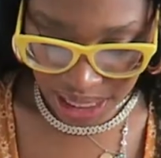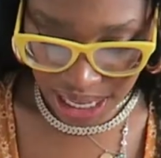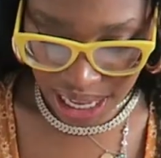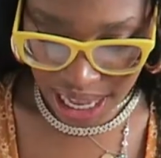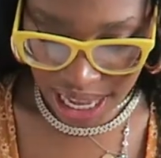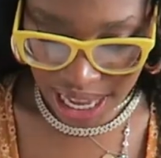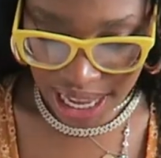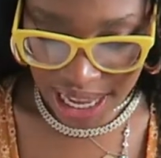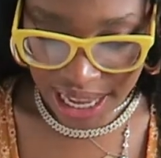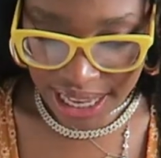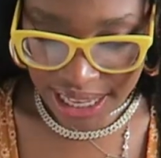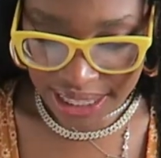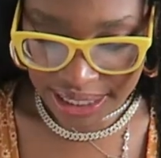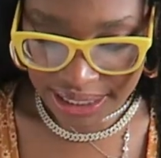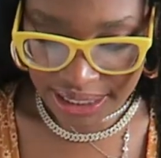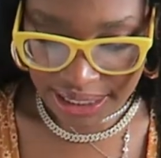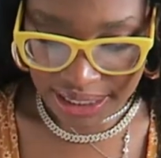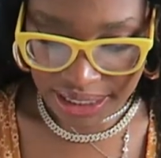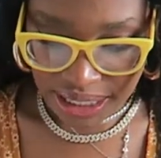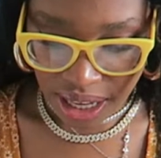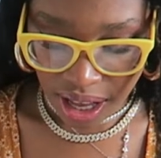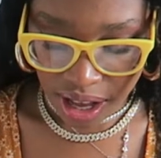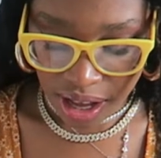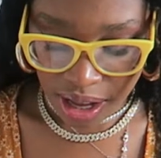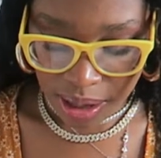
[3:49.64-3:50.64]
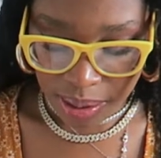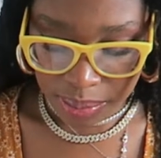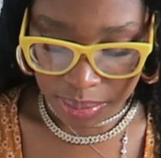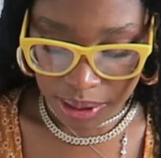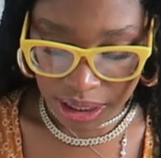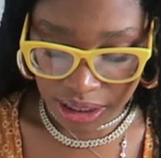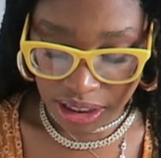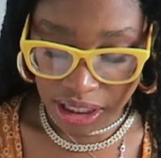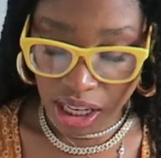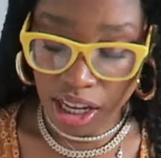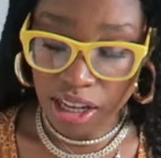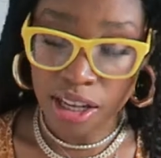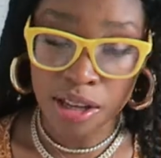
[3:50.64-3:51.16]
And
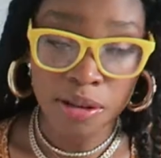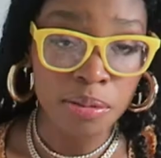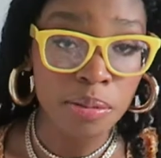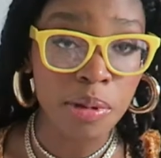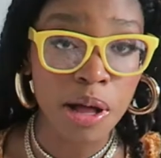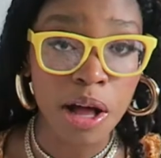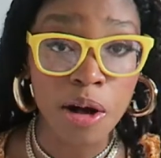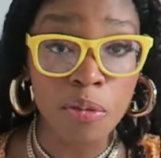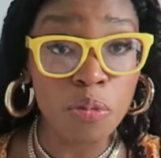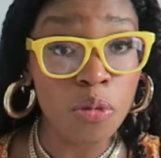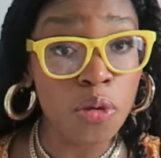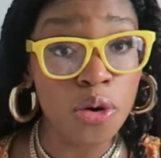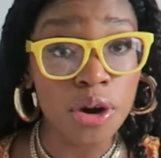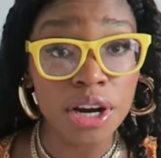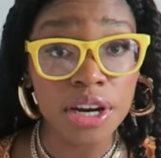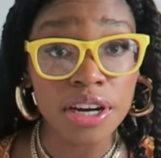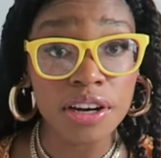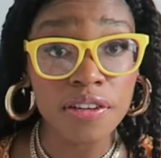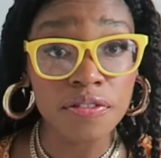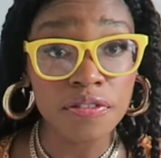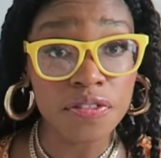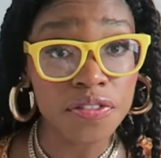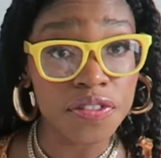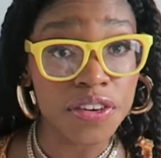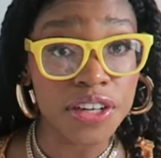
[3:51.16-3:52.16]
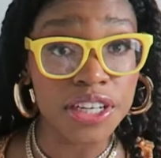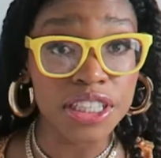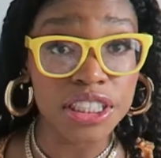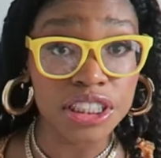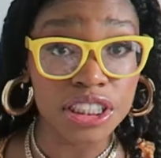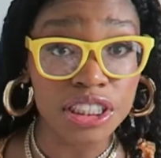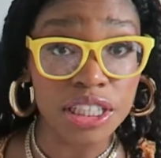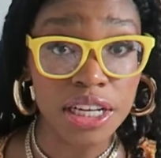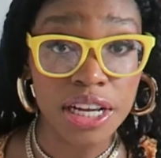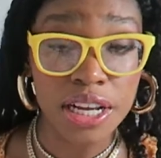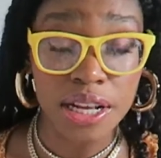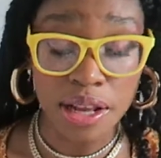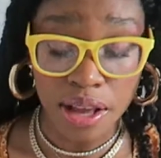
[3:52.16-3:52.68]
they're talking about more
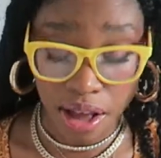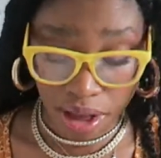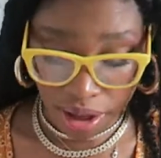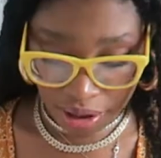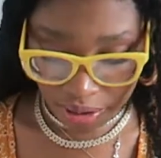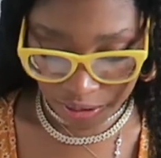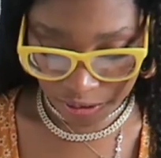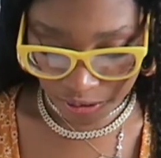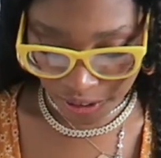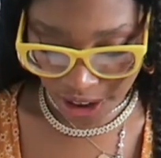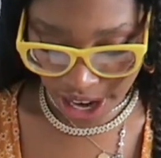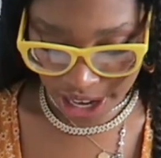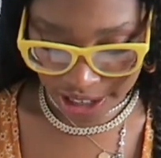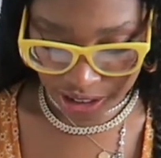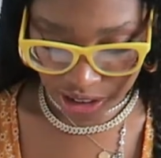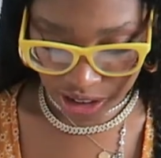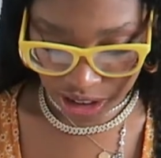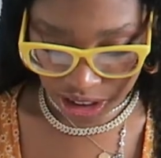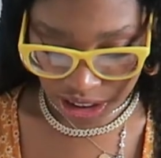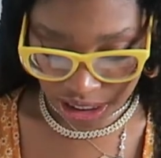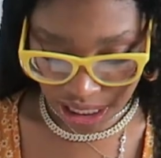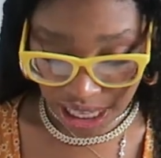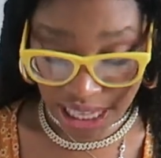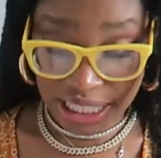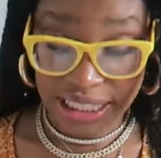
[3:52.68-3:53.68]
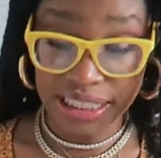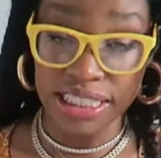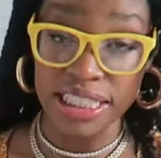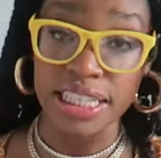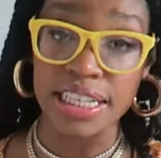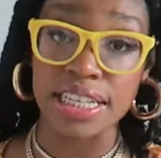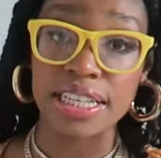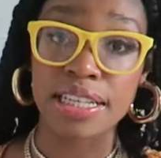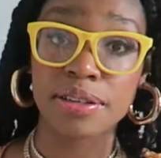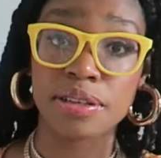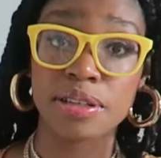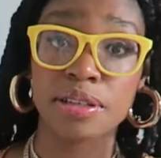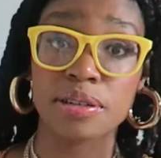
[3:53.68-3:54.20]
conversion factors as
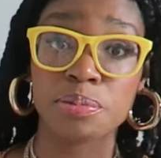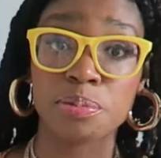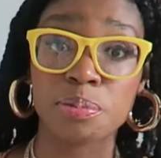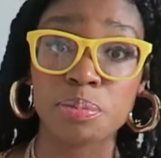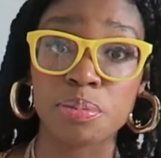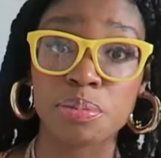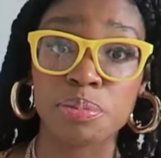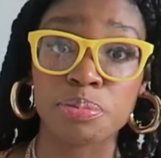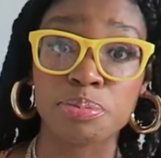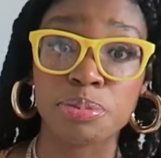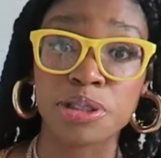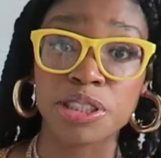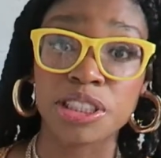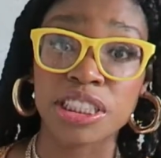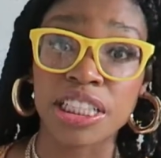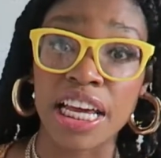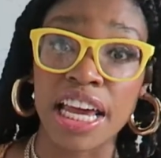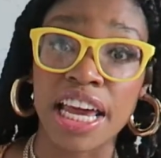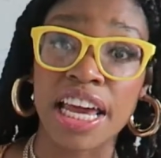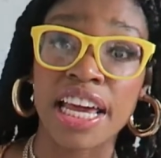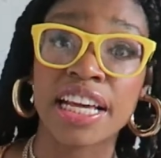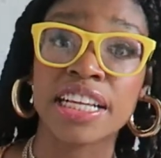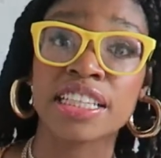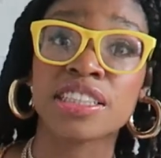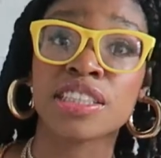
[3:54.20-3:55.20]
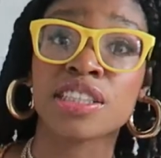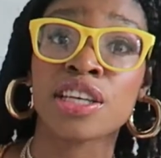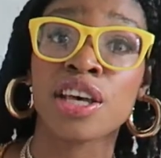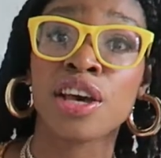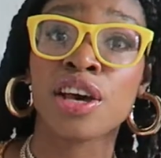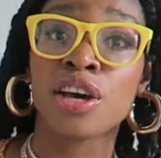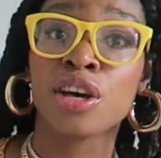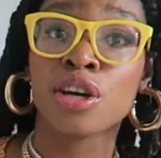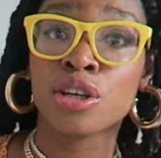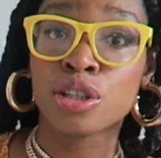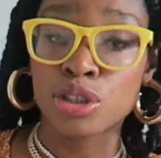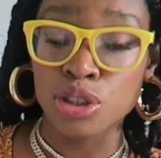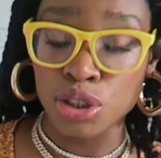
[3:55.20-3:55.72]
it pertains
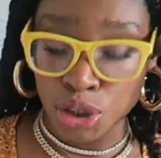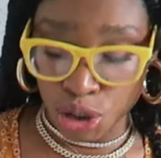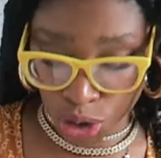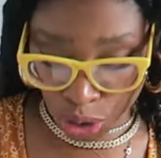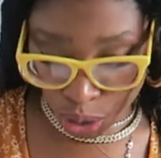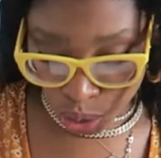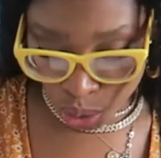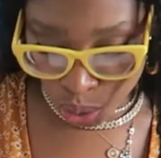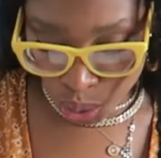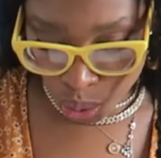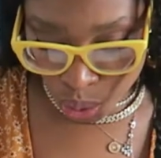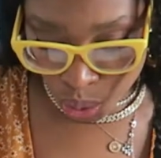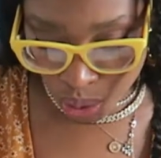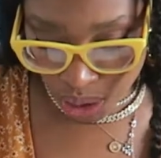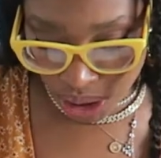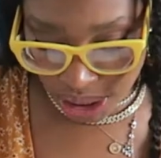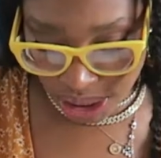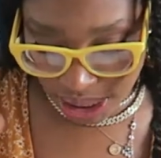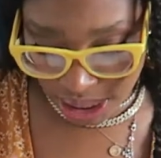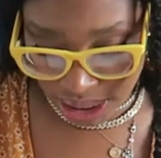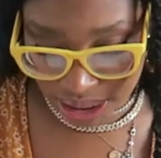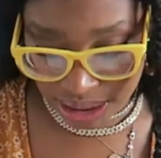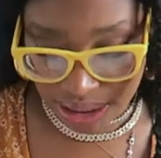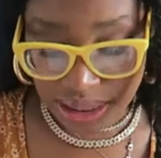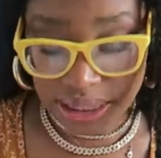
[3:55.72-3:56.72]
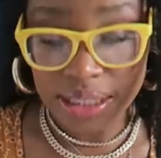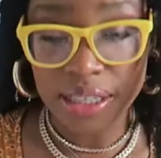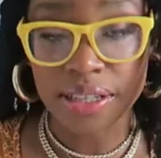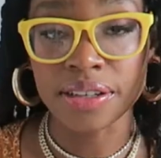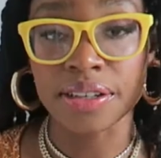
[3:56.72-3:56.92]
to this